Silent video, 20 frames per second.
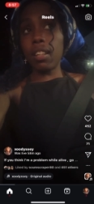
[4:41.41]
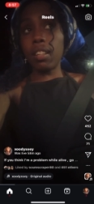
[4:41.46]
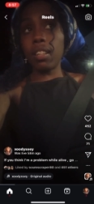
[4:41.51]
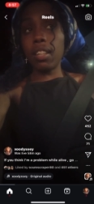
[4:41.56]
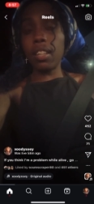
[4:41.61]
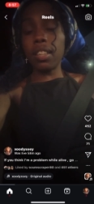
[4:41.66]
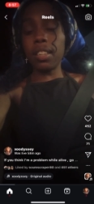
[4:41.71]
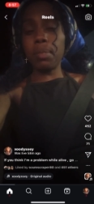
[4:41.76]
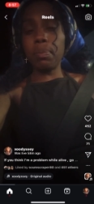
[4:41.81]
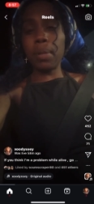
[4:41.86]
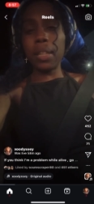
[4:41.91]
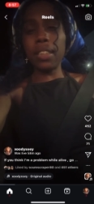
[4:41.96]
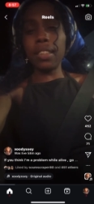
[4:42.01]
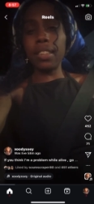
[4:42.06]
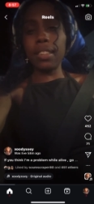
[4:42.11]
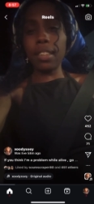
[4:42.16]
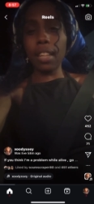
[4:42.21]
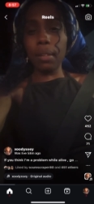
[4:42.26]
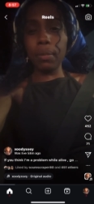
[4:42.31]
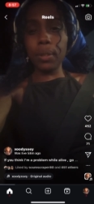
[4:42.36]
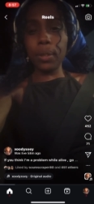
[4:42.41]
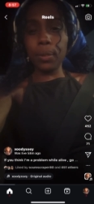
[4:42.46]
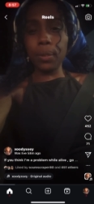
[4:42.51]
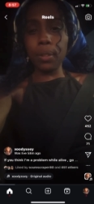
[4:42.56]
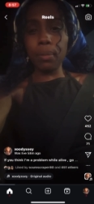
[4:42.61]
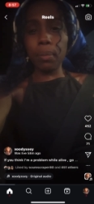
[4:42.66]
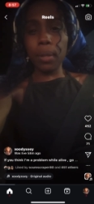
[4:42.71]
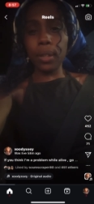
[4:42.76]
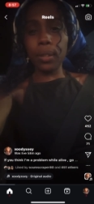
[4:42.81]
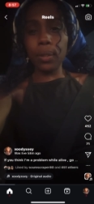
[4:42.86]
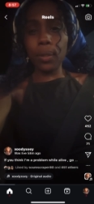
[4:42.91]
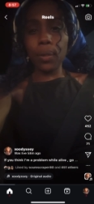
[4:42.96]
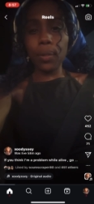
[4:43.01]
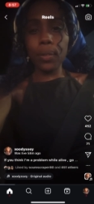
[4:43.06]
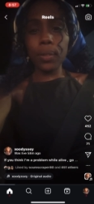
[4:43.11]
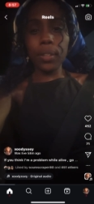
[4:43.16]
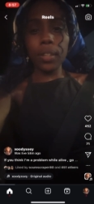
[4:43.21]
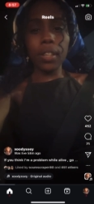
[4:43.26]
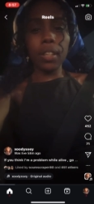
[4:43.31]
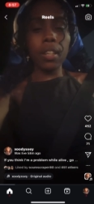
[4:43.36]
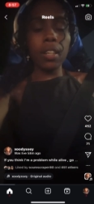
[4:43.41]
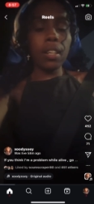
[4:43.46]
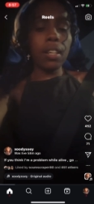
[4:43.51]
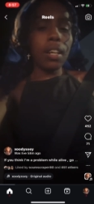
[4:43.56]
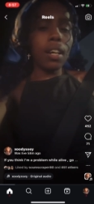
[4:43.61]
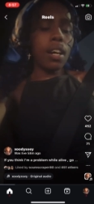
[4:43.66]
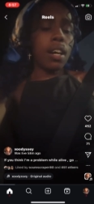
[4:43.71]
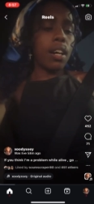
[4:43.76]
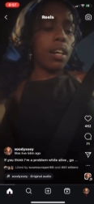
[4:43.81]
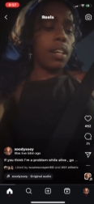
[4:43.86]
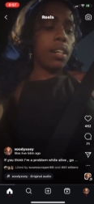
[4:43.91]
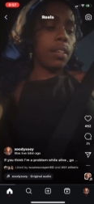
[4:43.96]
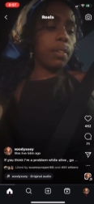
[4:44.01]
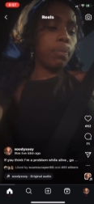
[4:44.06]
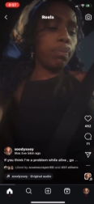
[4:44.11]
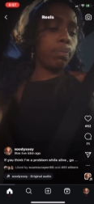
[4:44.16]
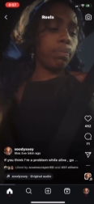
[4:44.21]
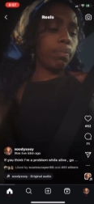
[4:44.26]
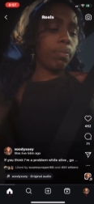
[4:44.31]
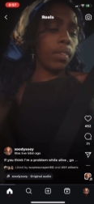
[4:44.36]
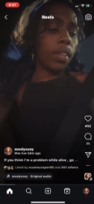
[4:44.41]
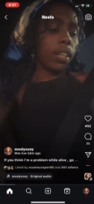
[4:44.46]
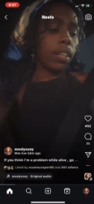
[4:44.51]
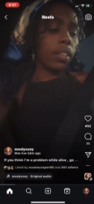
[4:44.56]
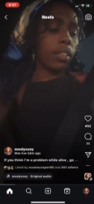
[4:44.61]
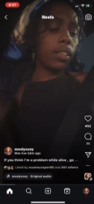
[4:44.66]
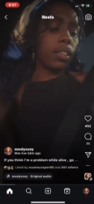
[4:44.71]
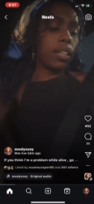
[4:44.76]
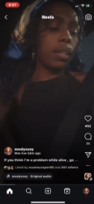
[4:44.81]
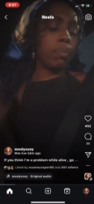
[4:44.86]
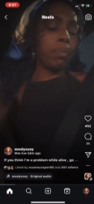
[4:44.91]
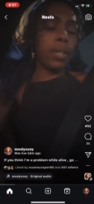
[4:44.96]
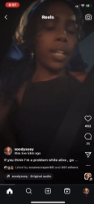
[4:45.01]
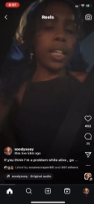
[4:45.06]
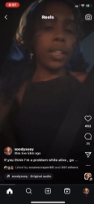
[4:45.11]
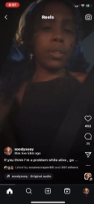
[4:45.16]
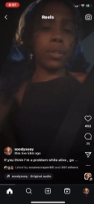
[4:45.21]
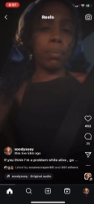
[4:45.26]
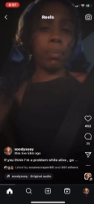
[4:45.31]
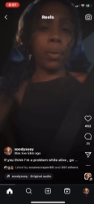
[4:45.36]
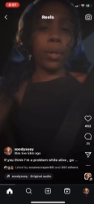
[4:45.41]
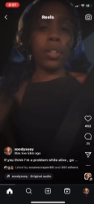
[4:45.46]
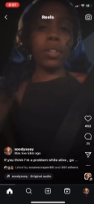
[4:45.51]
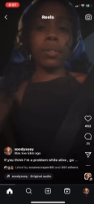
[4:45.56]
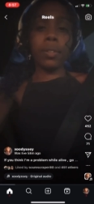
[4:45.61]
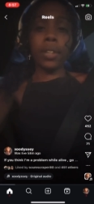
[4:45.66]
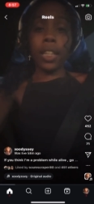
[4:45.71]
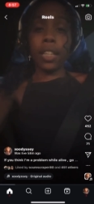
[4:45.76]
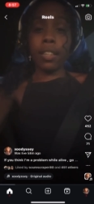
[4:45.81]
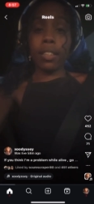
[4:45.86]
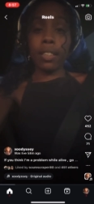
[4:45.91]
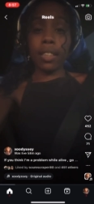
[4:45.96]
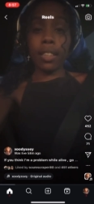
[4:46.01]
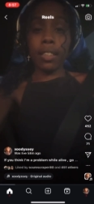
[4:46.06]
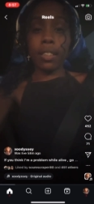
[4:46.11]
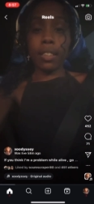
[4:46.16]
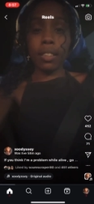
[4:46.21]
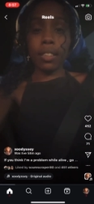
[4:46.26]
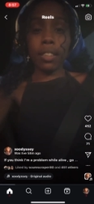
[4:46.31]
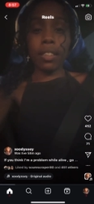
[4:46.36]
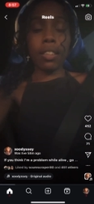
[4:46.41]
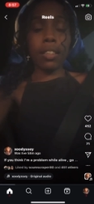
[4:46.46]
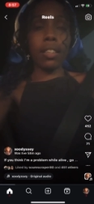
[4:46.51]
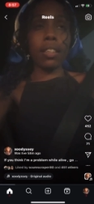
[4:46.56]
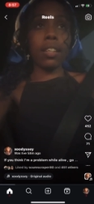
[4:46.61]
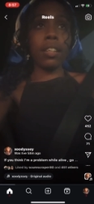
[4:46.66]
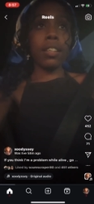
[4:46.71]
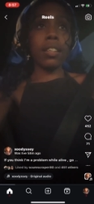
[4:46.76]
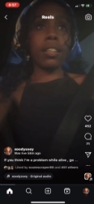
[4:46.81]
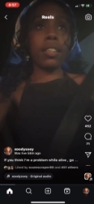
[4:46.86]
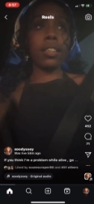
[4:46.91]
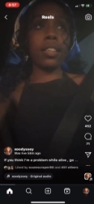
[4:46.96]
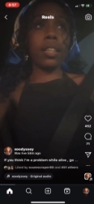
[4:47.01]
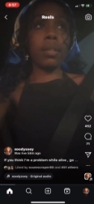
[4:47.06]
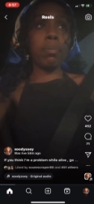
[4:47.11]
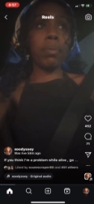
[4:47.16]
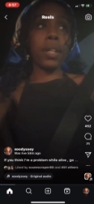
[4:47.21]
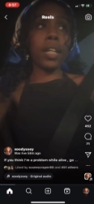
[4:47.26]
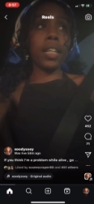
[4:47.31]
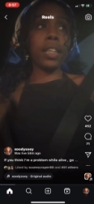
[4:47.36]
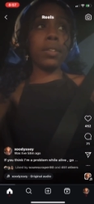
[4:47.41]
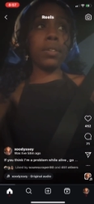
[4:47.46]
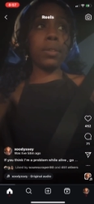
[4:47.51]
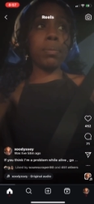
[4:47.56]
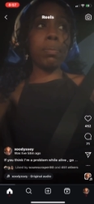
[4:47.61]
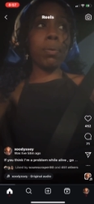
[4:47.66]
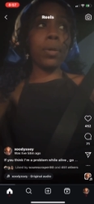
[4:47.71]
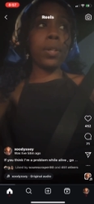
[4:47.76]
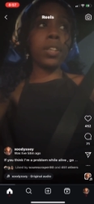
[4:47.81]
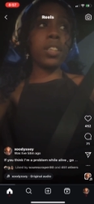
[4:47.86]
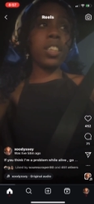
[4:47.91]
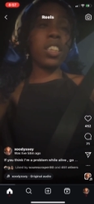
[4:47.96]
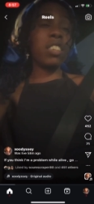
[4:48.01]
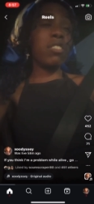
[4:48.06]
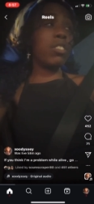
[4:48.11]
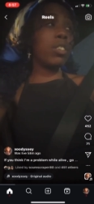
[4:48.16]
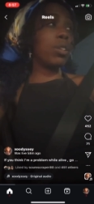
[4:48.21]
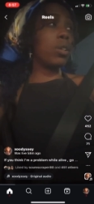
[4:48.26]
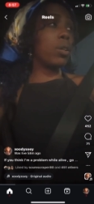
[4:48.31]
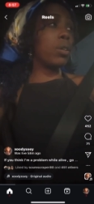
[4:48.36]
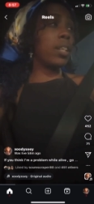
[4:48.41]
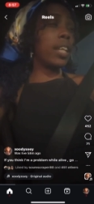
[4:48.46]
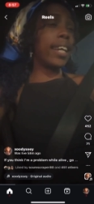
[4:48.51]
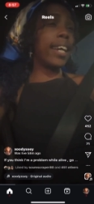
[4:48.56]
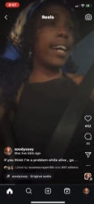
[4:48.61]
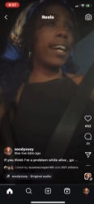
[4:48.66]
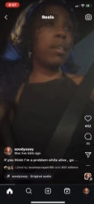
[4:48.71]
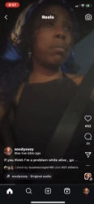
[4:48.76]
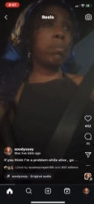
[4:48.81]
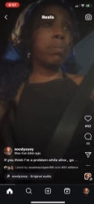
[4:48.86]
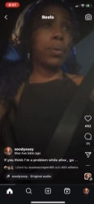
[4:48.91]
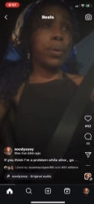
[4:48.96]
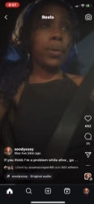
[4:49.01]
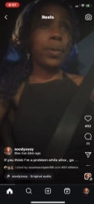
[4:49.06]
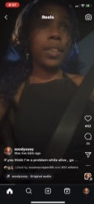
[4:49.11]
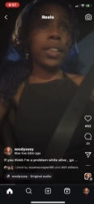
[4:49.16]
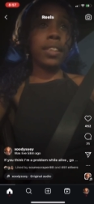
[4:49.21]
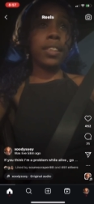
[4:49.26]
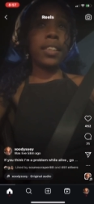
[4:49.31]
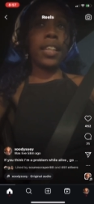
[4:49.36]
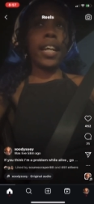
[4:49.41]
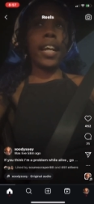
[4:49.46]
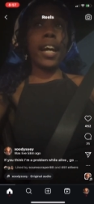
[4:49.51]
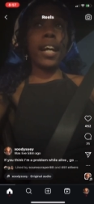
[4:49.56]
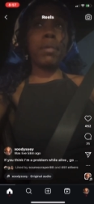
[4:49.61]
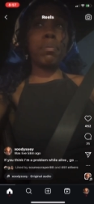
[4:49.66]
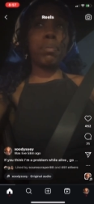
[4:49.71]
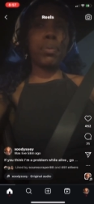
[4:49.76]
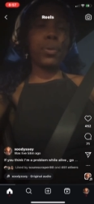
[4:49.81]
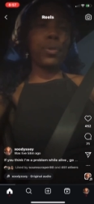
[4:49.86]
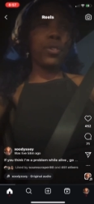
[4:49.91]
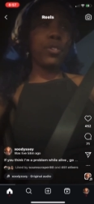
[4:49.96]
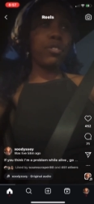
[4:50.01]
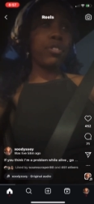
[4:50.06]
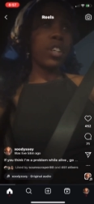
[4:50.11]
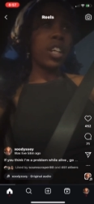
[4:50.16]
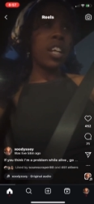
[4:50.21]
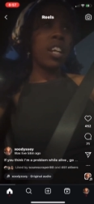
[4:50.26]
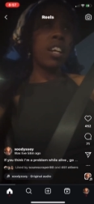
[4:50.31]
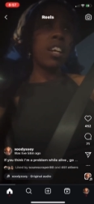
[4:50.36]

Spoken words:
has been since I was 3 months old. CPS reports were endless. CPS reports, even though they had bruises, they had proof.